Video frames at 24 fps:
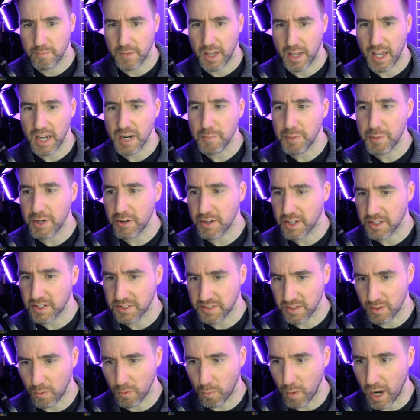And up here you can see
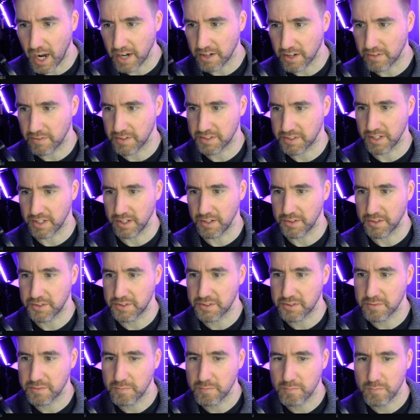the wider
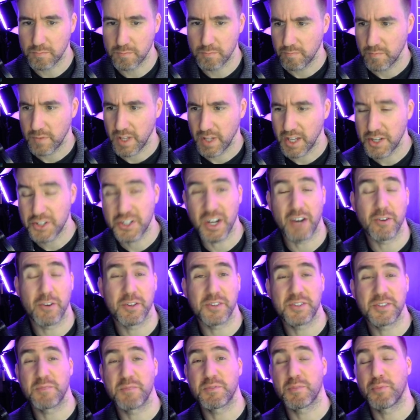results. In general, it
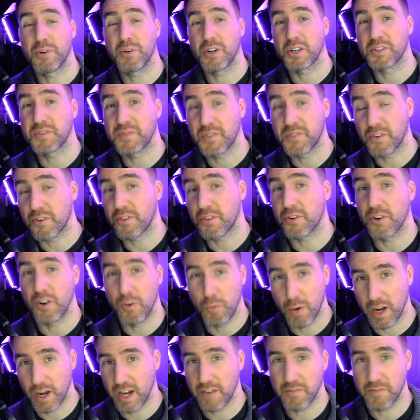seems to put us further
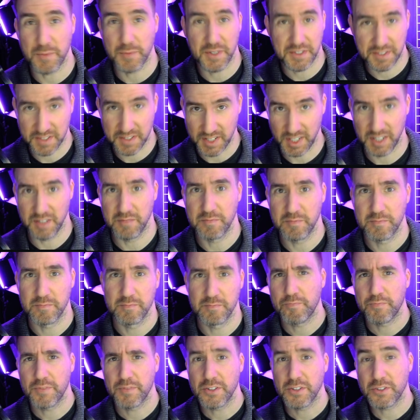away from the scene.
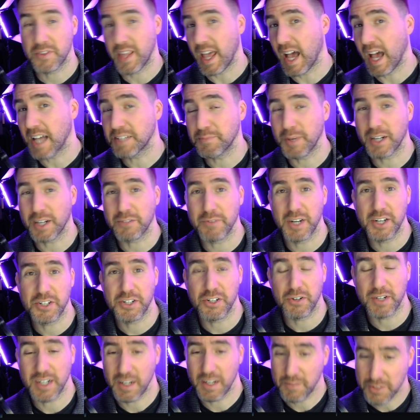So the aspect
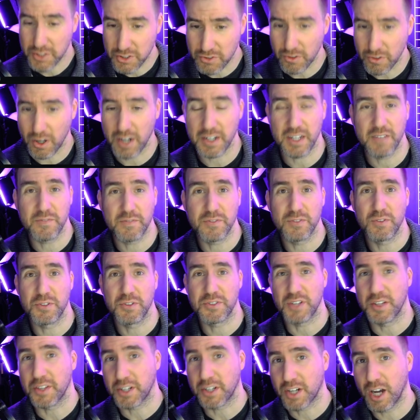ratio can have a strong influence
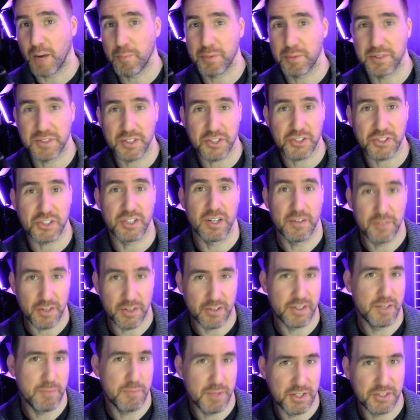on the composition of your
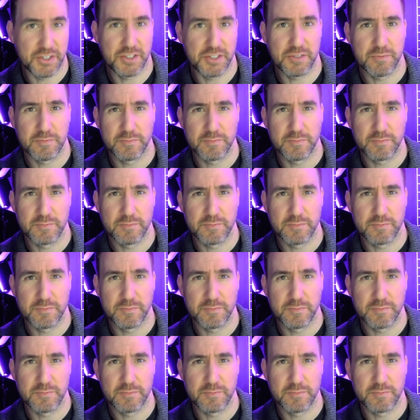image.